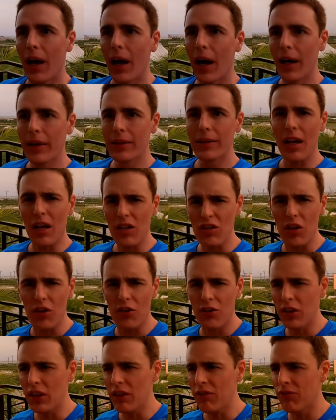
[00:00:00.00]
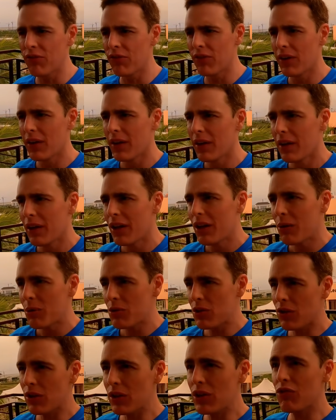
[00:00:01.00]
and is a thief,
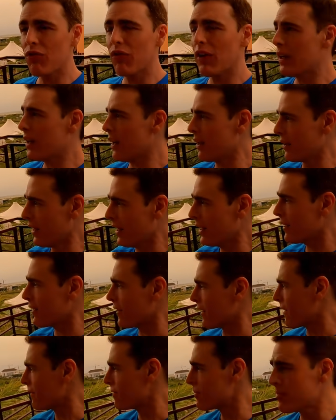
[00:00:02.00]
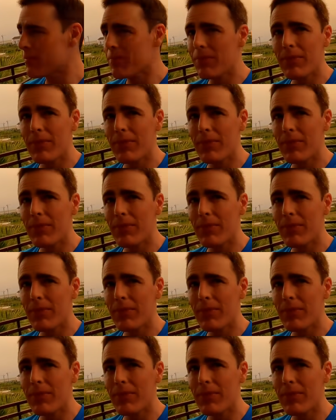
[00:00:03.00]
which I think is very unlikely.